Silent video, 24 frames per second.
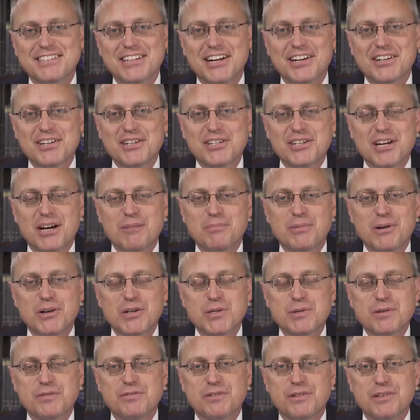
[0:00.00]
Dr. John
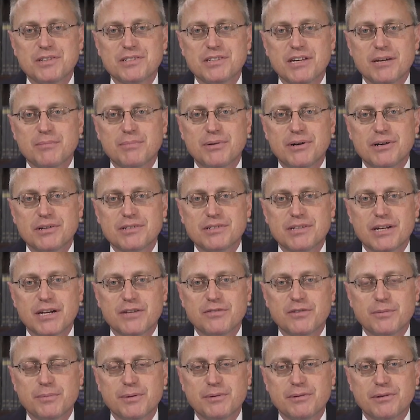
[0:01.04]
Bergsma from the St. Paul Center
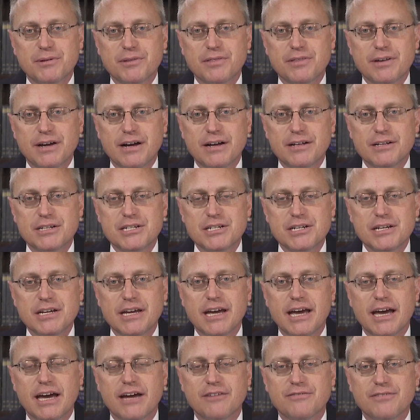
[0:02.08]
for Biblical
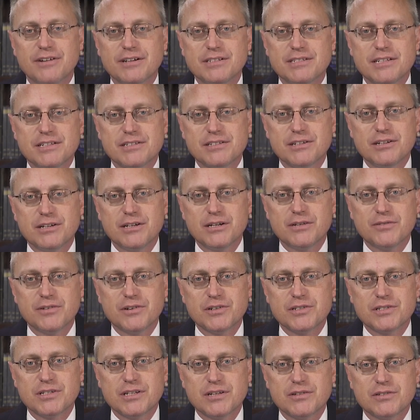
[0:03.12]
Theology and Franciscan
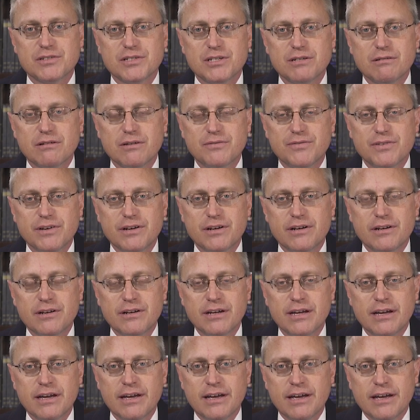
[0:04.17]
University of Steubenville,
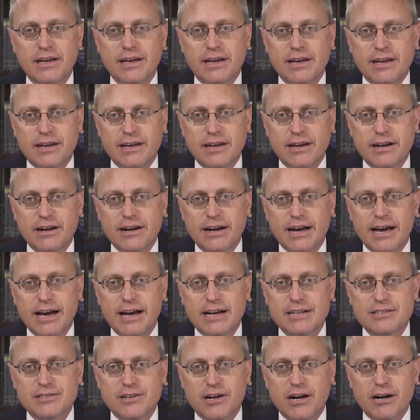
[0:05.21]
here
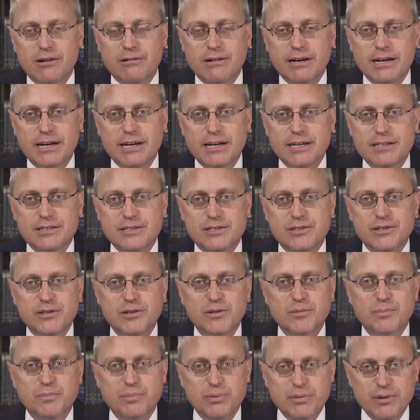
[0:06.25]
as always
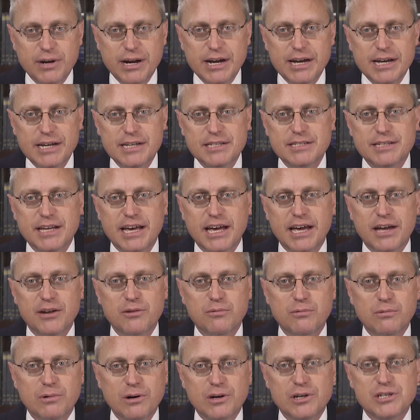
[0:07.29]
to praise and
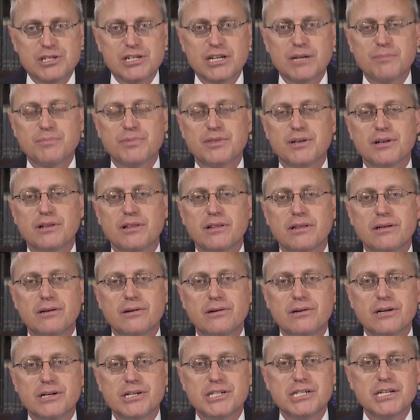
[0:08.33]
worship the
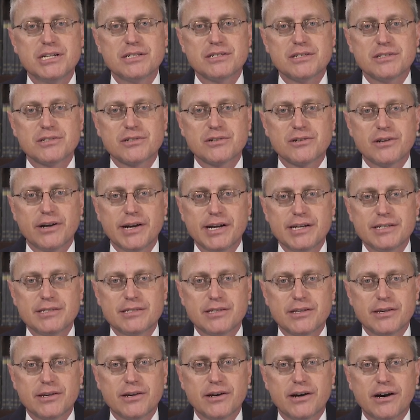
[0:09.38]
Lord Jesus Christ,
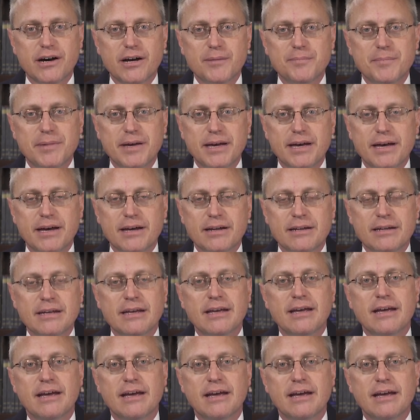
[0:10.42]
the God-man,